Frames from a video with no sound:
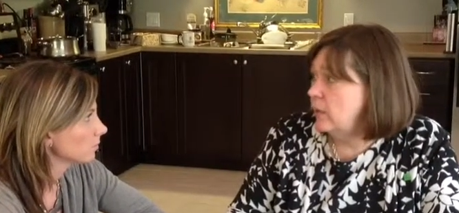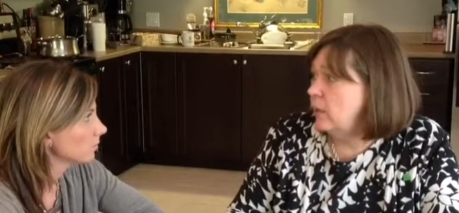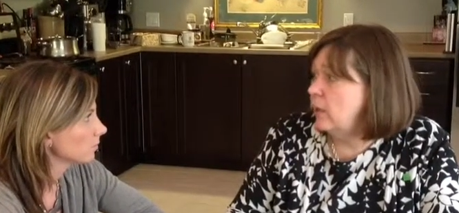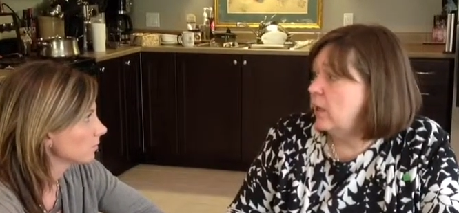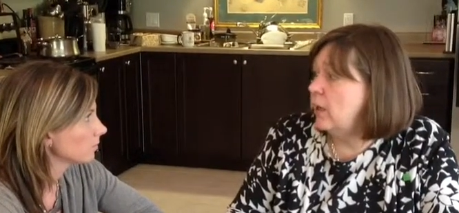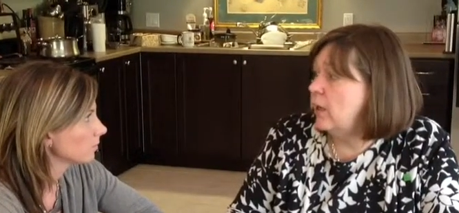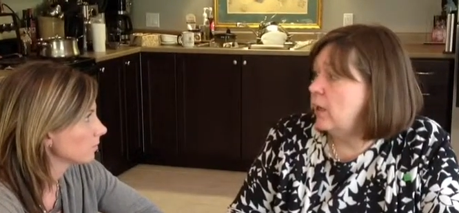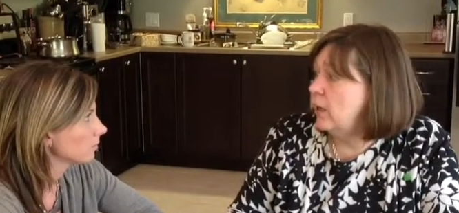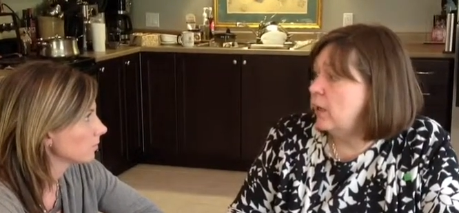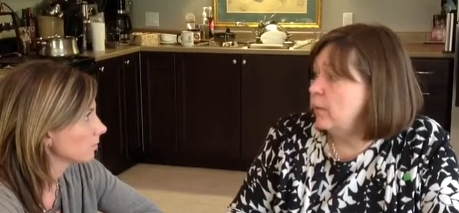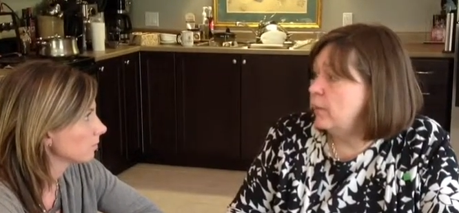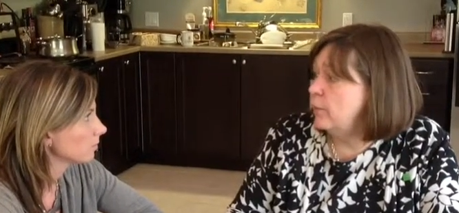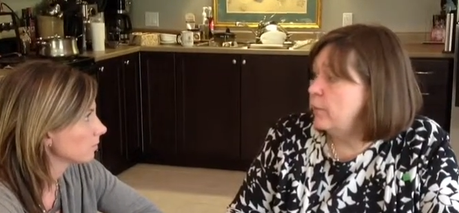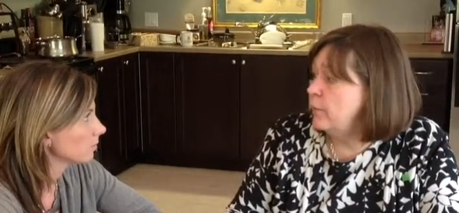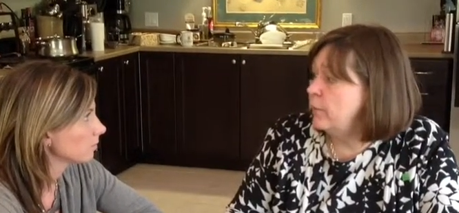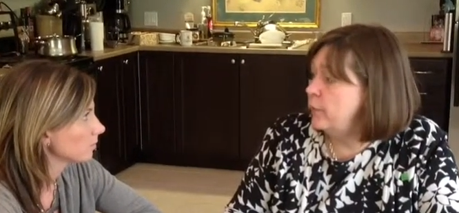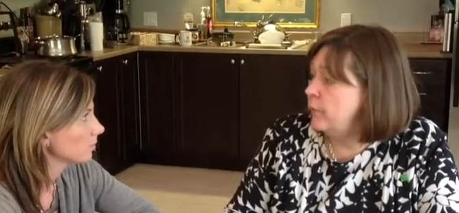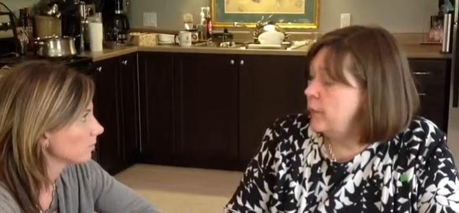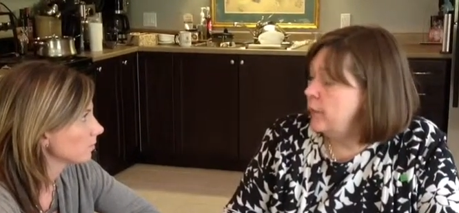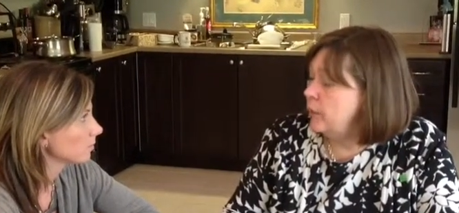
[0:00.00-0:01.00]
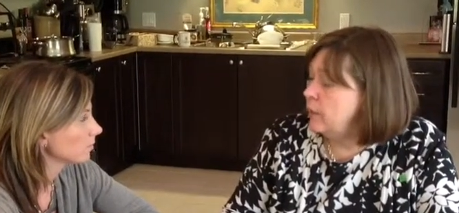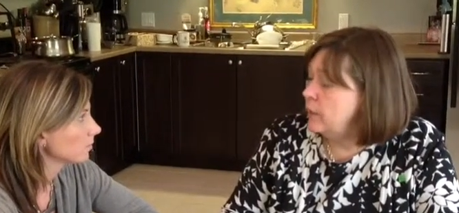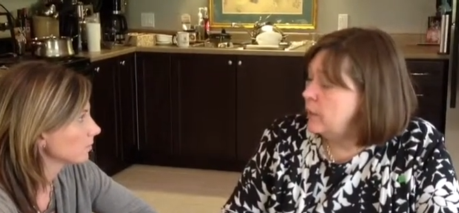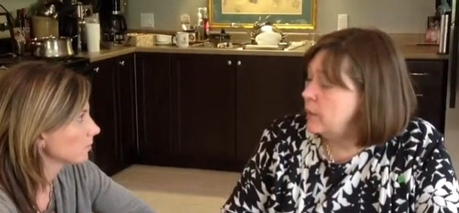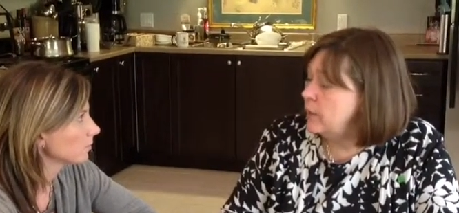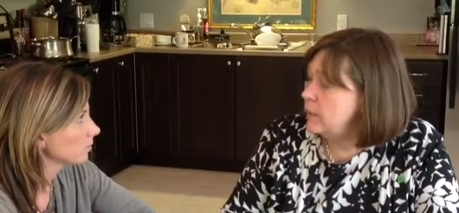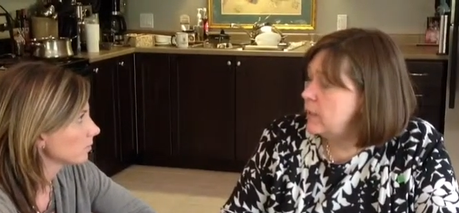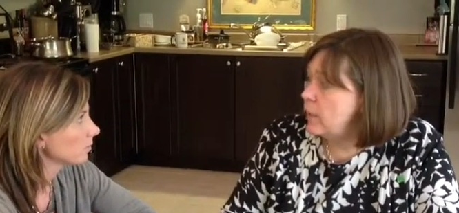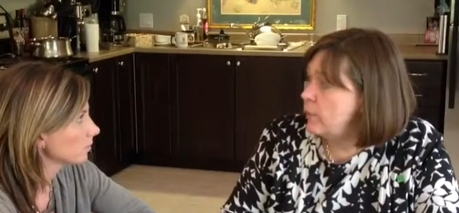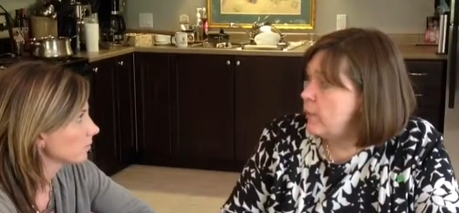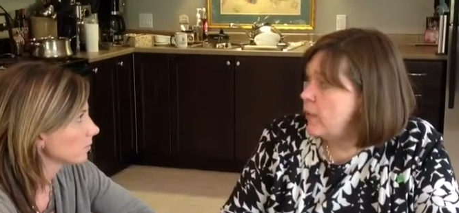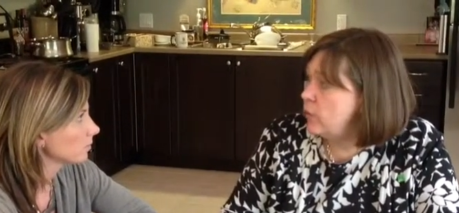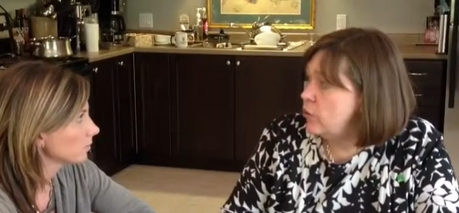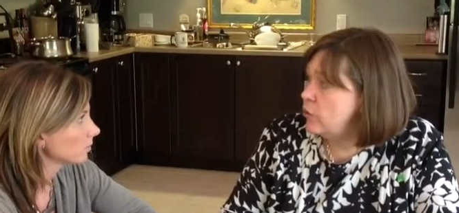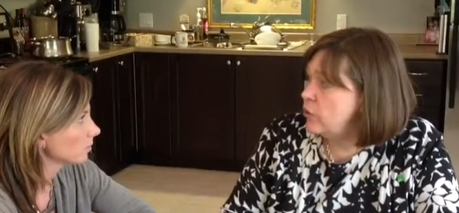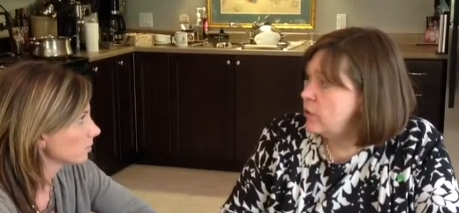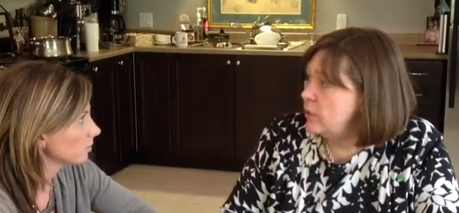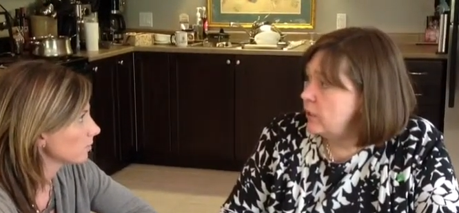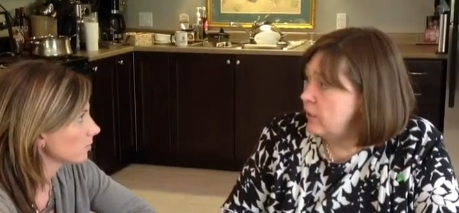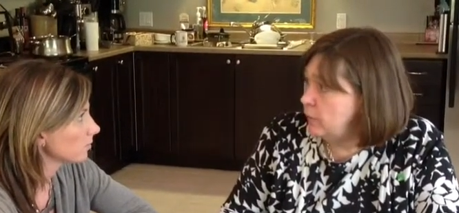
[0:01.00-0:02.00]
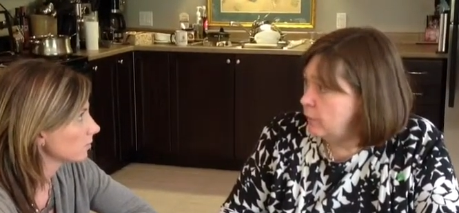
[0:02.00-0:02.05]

Speaker 1: of the CMHC